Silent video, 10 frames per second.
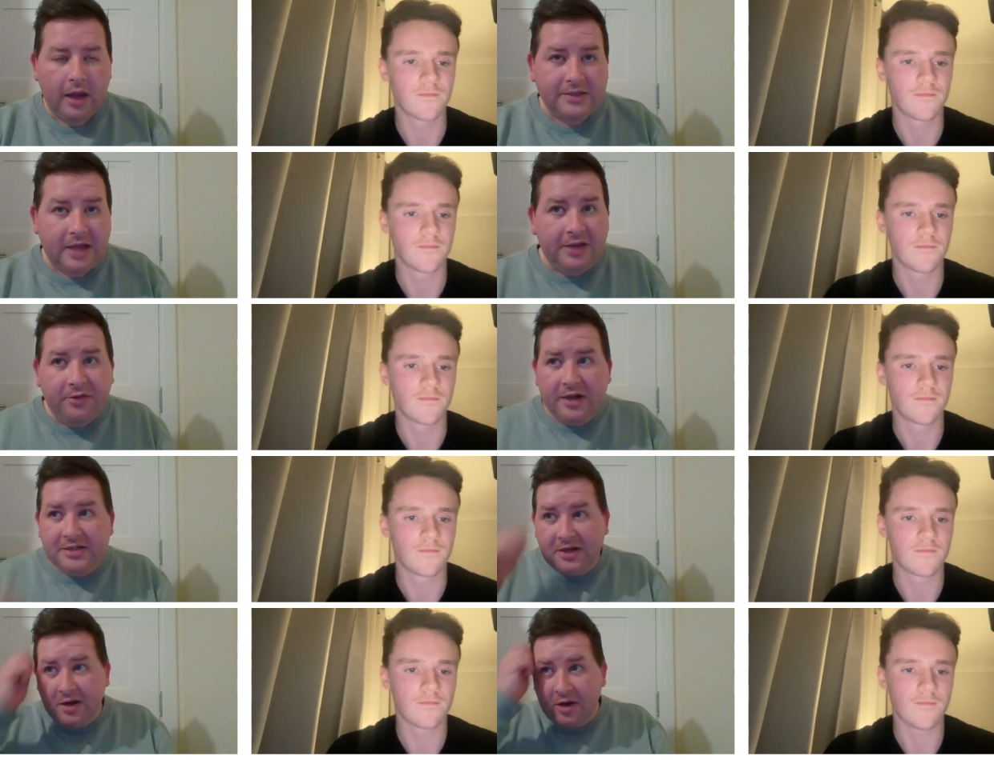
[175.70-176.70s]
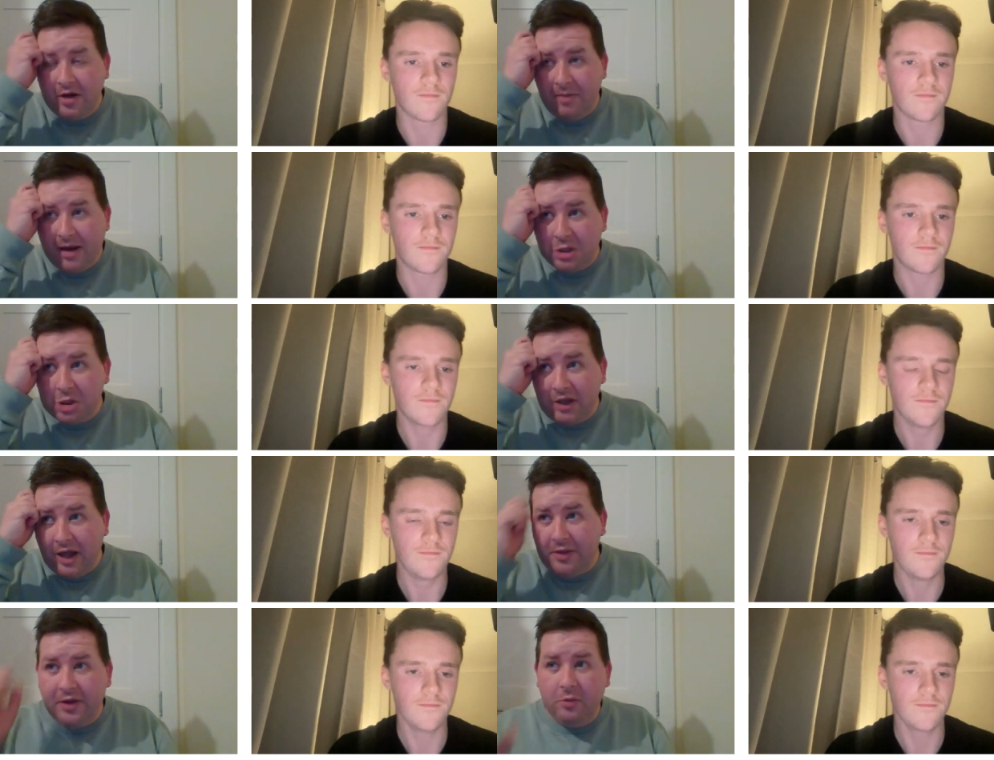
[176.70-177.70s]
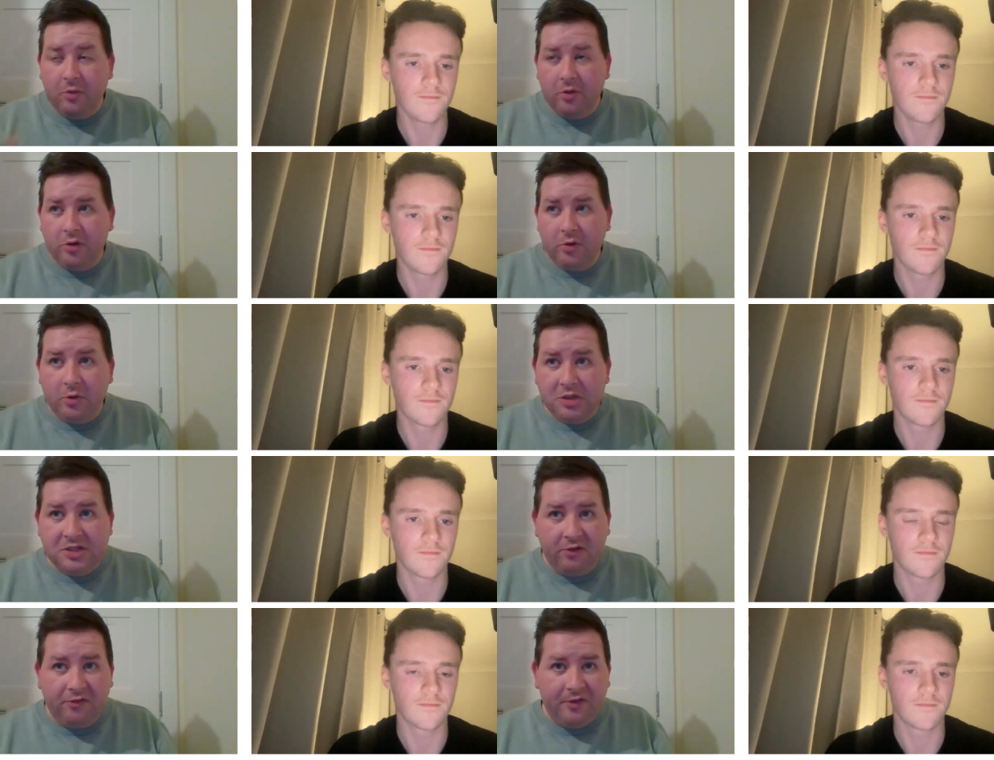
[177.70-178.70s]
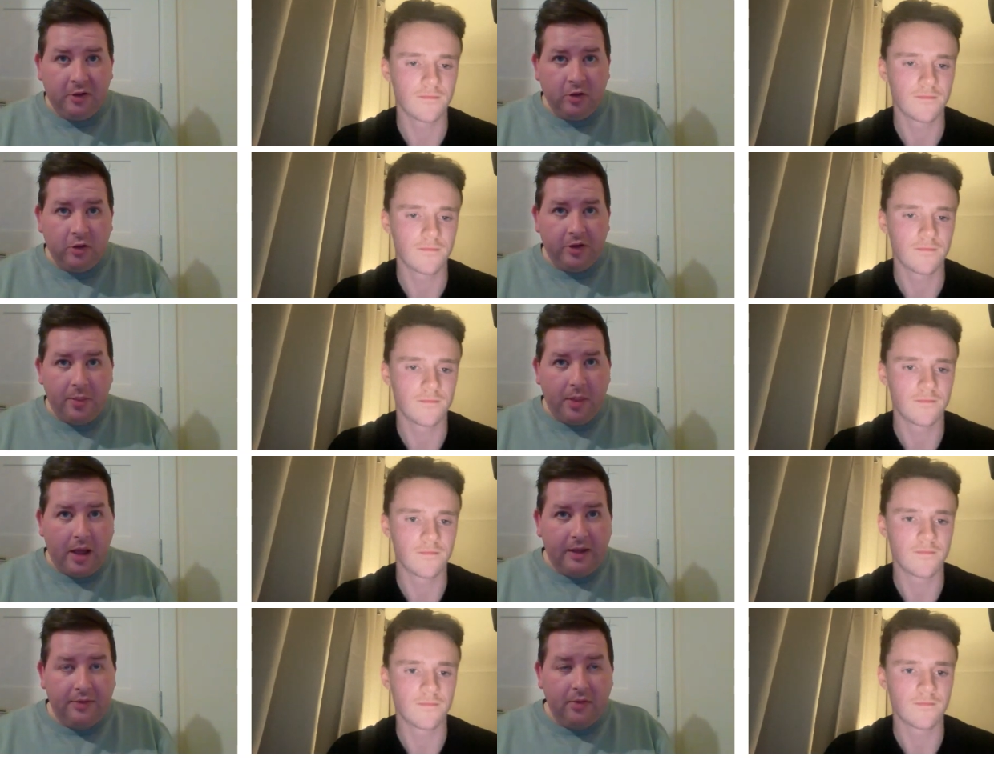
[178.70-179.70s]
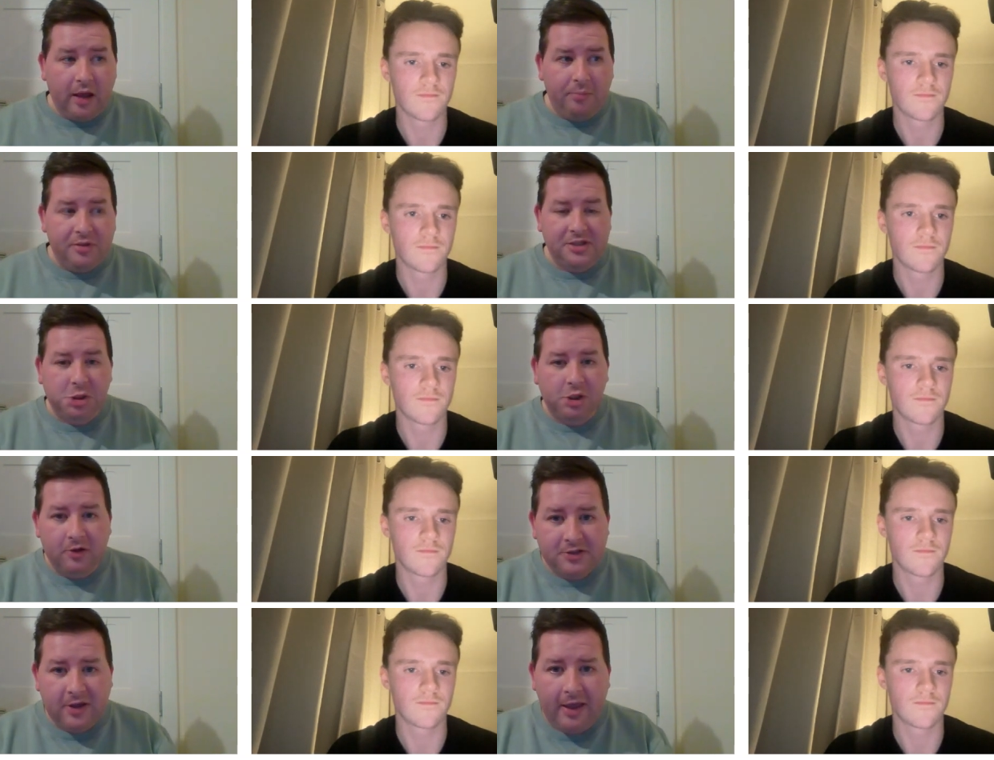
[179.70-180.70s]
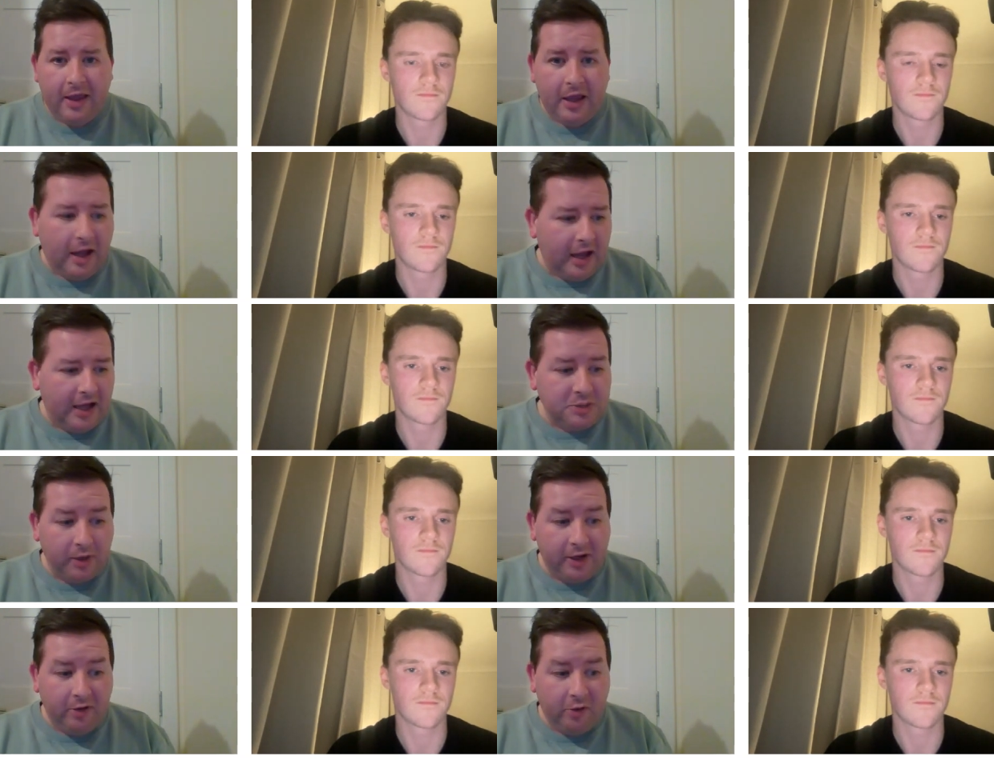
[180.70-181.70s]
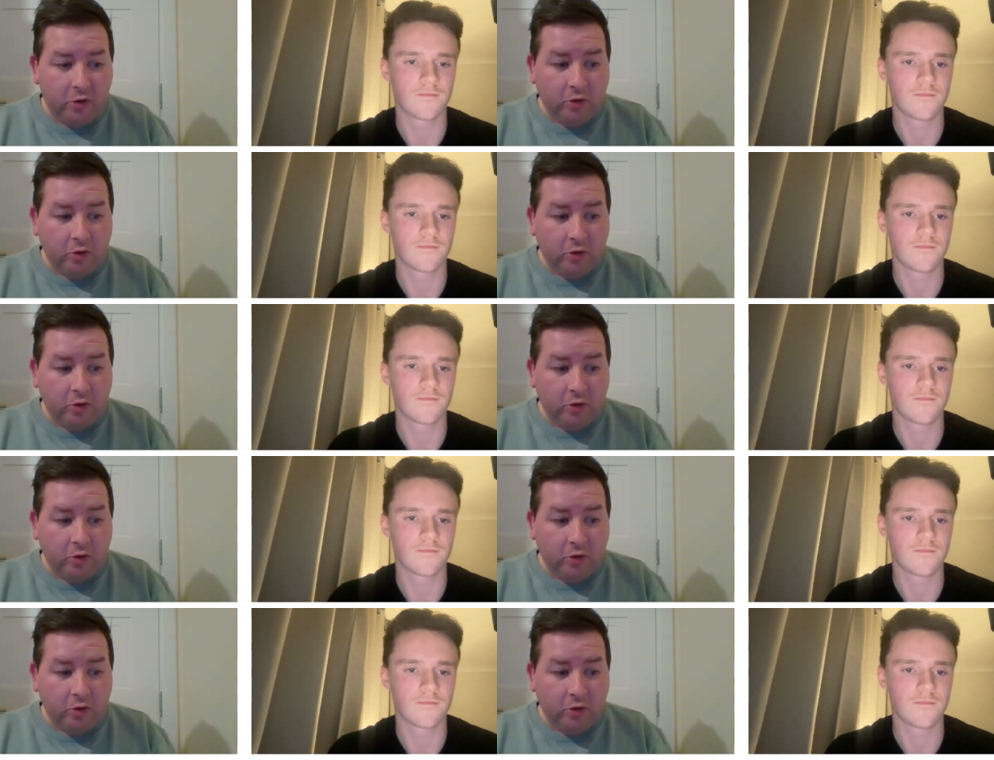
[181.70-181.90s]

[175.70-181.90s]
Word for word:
Speaker 1: Is it interesting you, you mentioned that that you were you, you were still feeling good in that that position because as we hear